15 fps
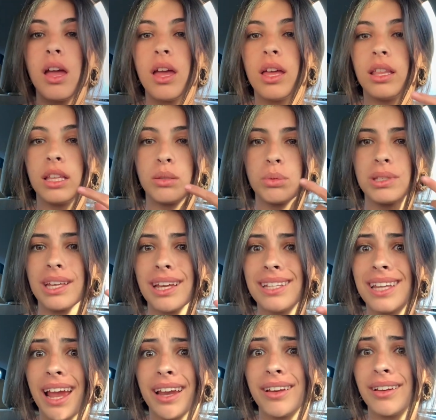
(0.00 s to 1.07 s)
this was like
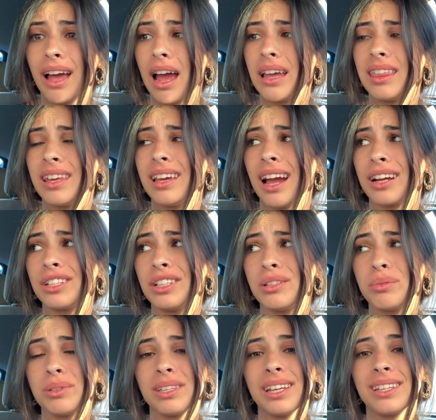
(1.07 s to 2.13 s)
I think actually this
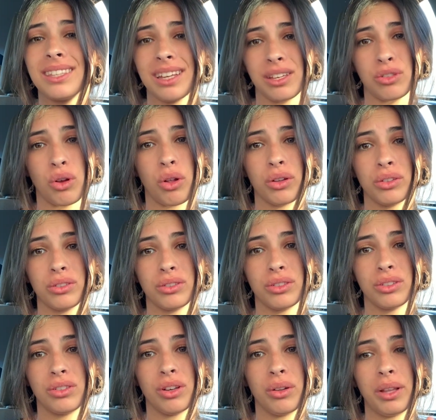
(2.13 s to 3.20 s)
was like $6.
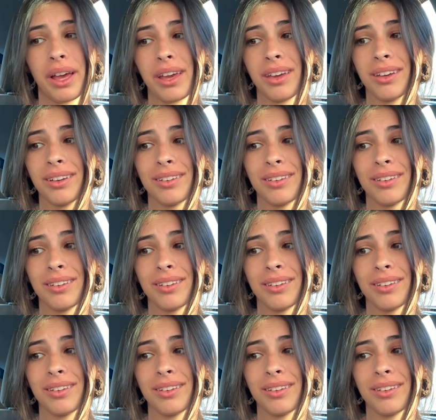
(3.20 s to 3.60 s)
So like,